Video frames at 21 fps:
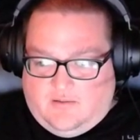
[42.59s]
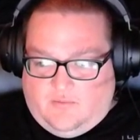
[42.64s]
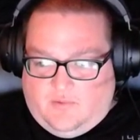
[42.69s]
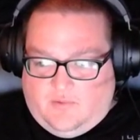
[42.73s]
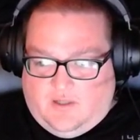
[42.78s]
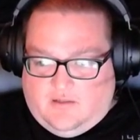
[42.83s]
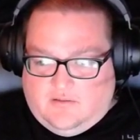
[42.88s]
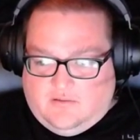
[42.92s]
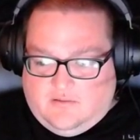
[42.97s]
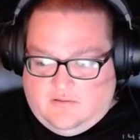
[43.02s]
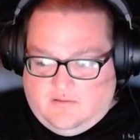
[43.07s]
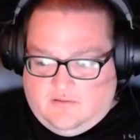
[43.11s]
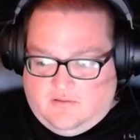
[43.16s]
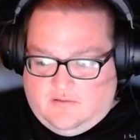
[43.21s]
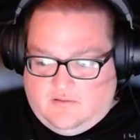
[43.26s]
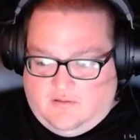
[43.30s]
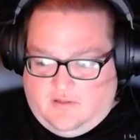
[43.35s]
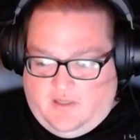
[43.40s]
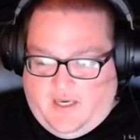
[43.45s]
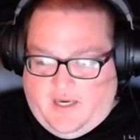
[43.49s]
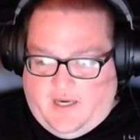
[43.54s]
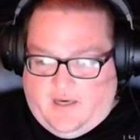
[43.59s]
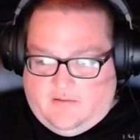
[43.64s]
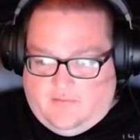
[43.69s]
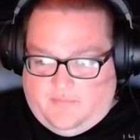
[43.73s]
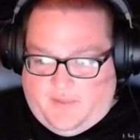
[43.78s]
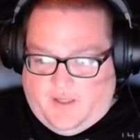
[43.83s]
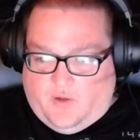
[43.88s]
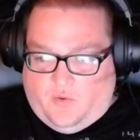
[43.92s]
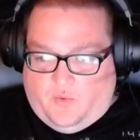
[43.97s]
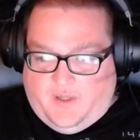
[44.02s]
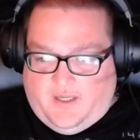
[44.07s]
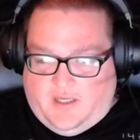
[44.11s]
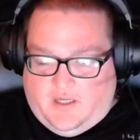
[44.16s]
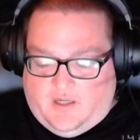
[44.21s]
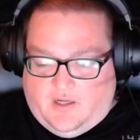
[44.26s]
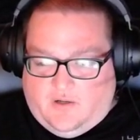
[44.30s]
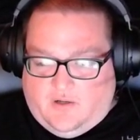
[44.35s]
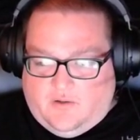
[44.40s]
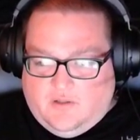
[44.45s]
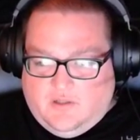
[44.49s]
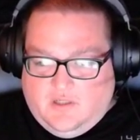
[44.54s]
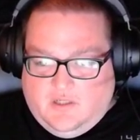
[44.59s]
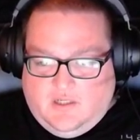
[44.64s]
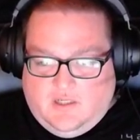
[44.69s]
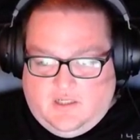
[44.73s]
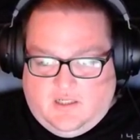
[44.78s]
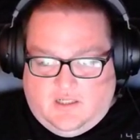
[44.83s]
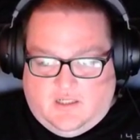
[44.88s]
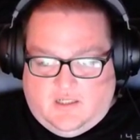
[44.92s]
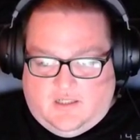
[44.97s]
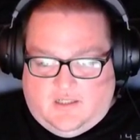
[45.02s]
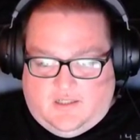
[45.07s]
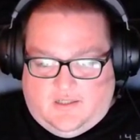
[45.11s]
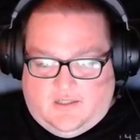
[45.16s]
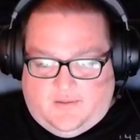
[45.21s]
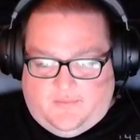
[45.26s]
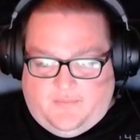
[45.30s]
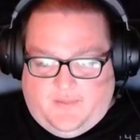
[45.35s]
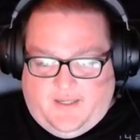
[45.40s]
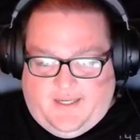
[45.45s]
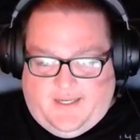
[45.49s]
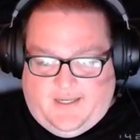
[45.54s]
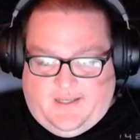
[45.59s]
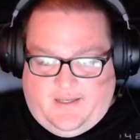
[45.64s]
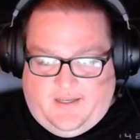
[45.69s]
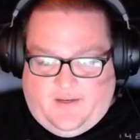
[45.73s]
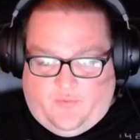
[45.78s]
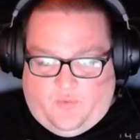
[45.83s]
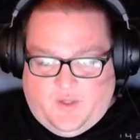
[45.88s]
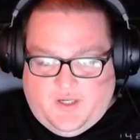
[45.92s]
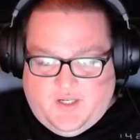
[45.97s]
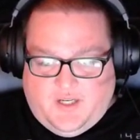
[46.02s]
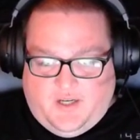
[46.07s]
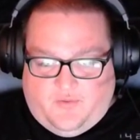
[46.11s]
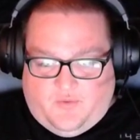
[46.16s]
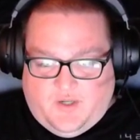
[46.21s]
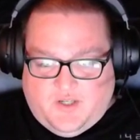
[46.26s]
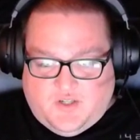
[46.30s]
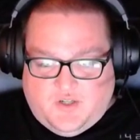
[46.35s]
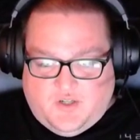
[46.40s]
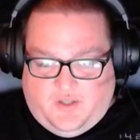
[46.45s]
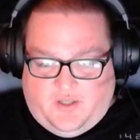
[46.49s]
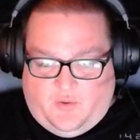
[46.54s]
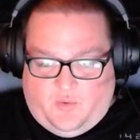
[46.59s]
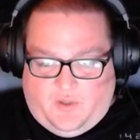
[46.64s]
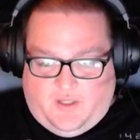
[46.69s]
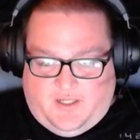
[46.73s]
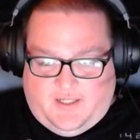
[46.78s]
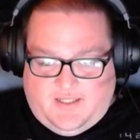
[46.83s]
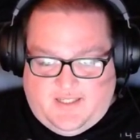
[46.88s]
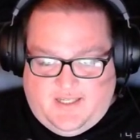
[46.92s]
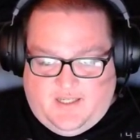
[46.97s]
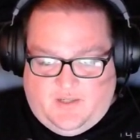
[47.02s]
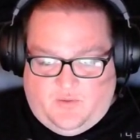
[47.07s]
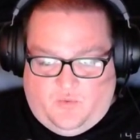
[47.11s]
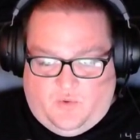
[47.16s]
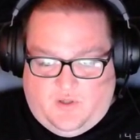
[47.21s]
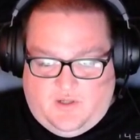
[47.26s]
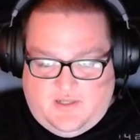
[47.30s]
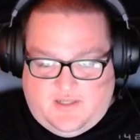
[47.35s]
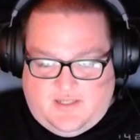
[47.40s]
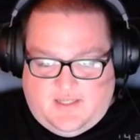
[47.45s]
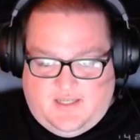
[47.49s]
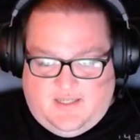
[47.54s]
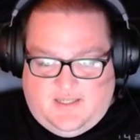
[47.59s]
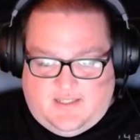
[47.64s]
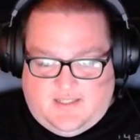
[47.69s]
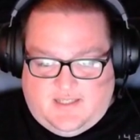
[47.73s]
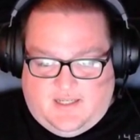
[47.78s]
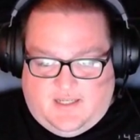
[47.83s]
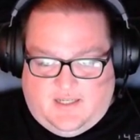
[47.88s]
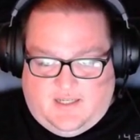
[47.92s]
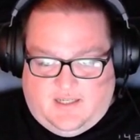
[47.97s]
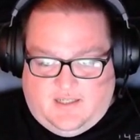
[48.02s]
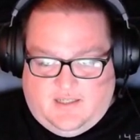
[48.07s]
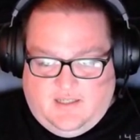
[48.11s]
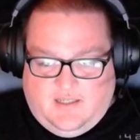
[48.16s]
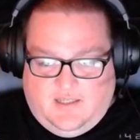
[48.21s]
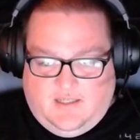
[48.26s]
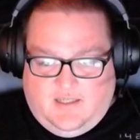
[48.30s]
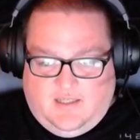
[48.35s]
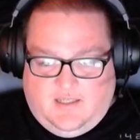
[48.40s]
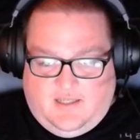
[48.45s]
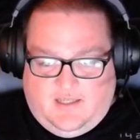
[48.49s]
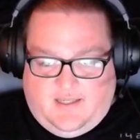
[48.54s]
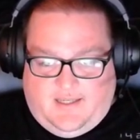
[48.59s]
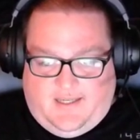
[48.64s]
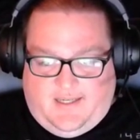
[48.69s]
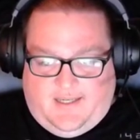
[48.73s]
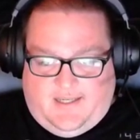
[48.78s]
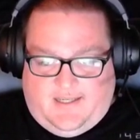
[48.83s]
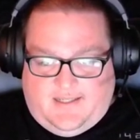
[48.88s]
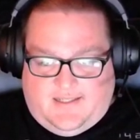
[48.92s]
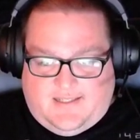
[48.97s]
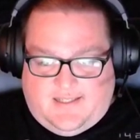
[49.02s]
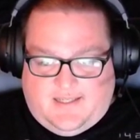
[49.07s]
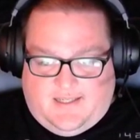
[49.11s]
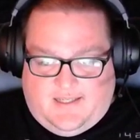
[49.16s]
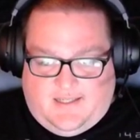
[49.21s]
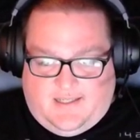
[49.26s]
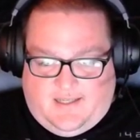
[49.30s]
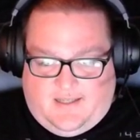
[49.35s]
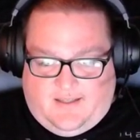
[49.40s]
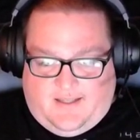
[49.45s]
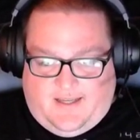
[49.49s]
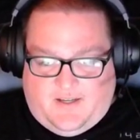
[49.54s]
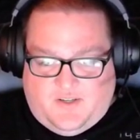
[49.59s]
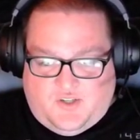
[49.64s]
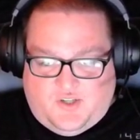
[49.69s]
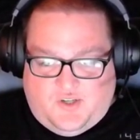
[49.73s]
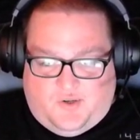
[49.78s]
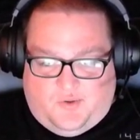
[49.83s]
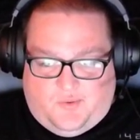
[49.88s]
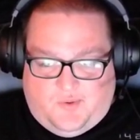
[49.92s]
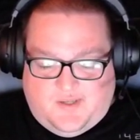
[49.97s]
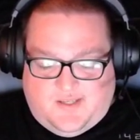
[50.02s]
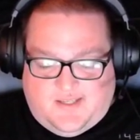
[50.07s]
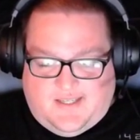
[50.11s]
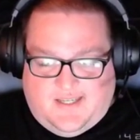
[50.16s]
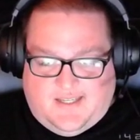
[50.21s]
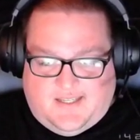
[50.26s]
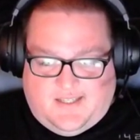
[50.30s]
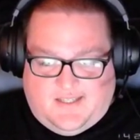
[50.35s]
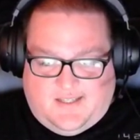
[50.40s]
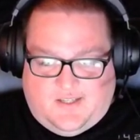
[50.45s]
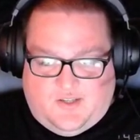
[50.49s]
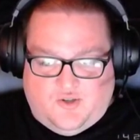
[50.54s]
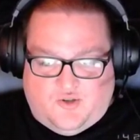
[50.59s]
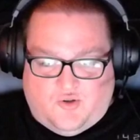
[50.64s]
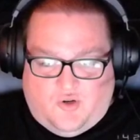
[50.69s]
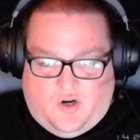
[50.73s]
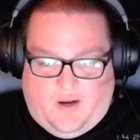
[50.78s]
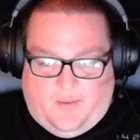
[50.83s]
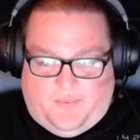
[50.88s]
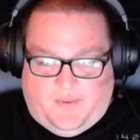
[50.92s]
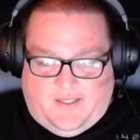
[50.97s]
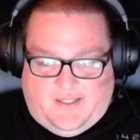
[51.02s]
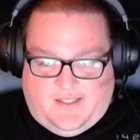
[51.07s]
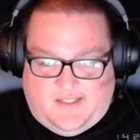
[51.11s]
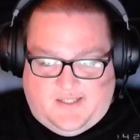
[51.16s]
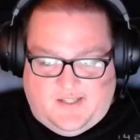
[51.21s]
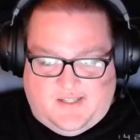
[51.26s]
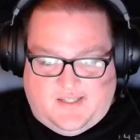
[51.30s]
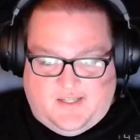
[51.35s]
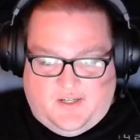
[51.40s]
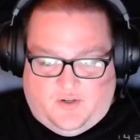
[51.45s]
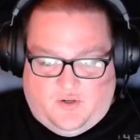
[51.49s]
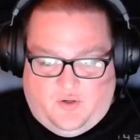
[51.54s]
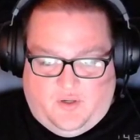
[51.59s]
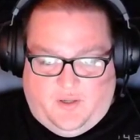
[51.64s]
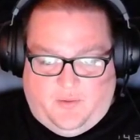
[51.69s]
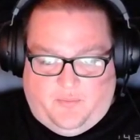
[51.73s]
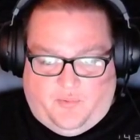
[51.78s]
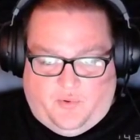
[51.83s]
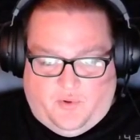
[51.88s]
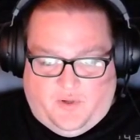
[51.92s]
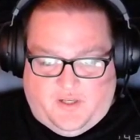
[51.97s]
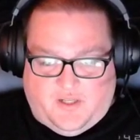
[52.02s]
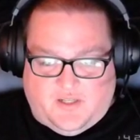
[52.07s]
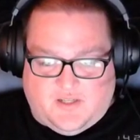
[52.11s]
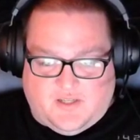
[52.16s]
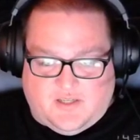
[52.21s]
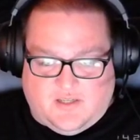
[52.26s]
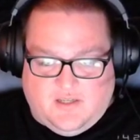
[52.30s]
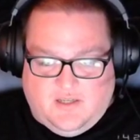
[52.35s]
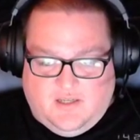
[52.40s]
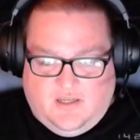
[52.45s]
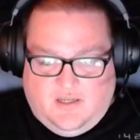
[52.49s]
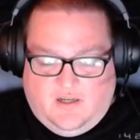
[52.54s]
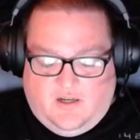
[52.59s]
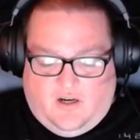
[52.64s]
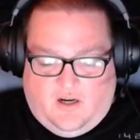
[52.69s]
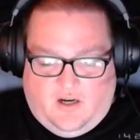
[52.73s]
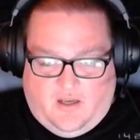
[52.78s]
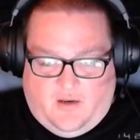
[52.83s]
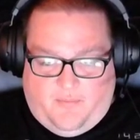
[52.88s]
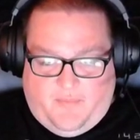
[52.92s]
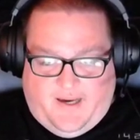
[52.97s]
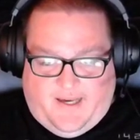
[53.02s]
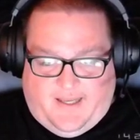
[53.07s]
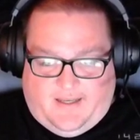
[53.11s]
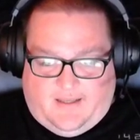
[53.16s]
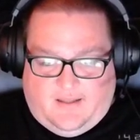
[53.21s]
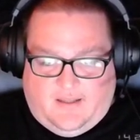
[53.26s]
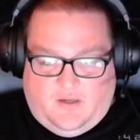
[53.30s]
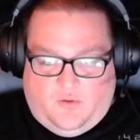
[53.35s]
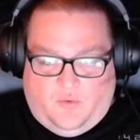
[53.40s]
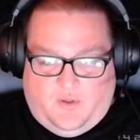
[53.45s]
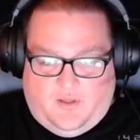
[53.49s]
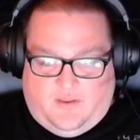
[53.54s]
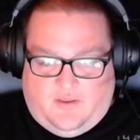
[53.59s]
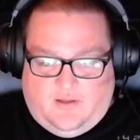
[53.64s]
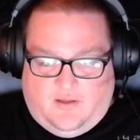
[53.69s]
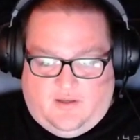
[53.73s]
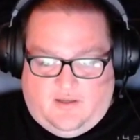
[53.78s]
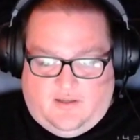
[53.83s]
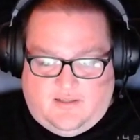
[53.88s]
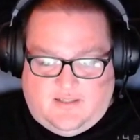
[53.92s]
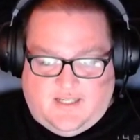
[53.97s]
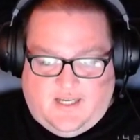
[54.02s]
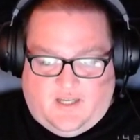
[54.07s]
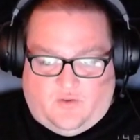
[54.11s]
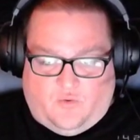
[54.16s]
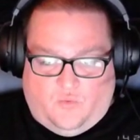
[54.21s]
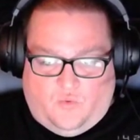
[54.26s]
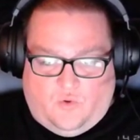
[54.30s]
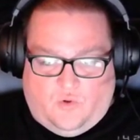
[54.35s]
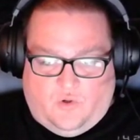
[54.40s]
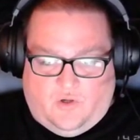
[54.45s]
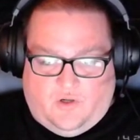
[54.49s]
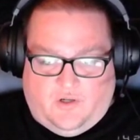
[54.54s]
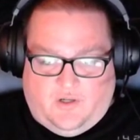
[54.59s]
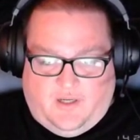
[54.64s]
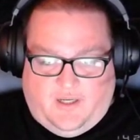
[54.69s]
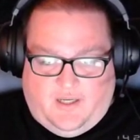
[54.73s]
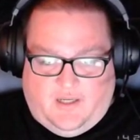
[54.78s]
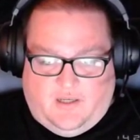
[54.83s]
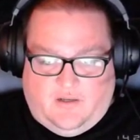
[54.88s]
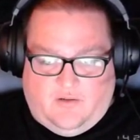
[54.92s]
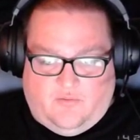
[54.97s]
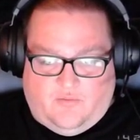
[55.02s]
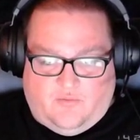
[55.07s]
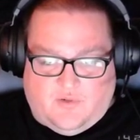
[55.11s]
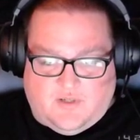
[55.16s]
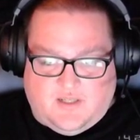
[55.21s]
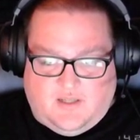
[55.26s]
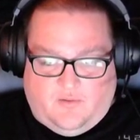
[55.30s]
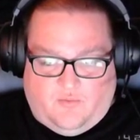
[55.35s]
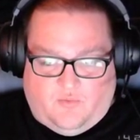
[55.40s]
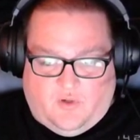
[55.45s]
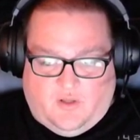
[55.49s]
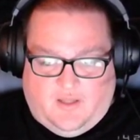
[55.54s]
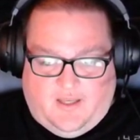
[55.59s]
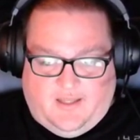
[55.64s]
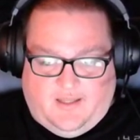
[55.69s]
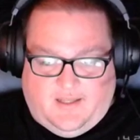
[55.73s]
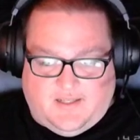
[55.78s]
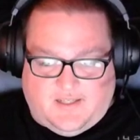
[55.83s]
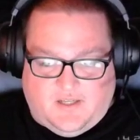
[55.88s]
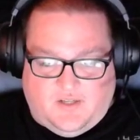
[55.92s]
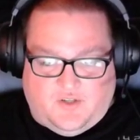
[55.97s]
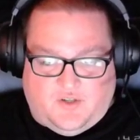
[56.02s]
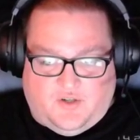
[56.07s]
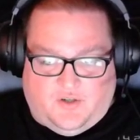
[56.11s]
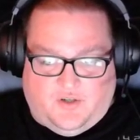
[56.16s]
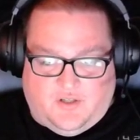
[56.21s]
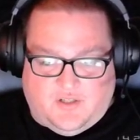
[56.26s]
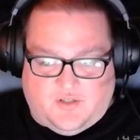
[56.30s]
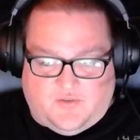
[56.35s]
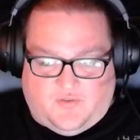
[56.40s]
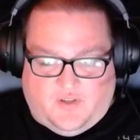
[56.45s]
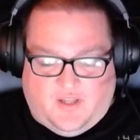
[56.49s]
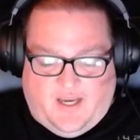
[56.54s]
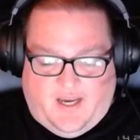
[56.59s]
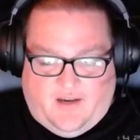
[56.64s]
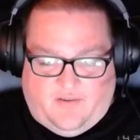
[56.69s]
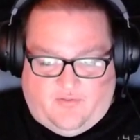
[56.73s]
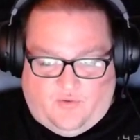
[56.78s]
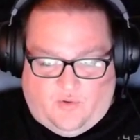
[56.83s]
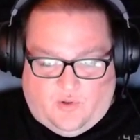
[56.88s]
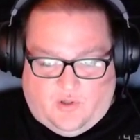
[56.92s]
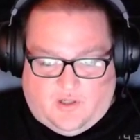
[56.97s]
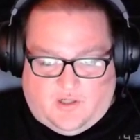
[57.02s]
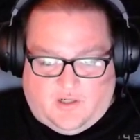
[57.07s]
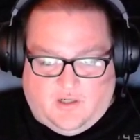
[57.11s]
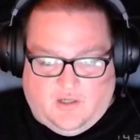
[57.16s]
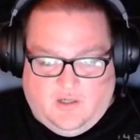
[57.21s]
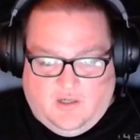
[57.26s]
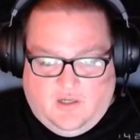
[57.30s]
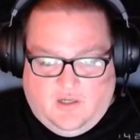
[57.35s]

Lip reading: Well, yeah, about a week ago. And originally, what it did was it allows you to resist dropping to 0 hit points automatically with Death Ward and Relentless Endurance for the half orc.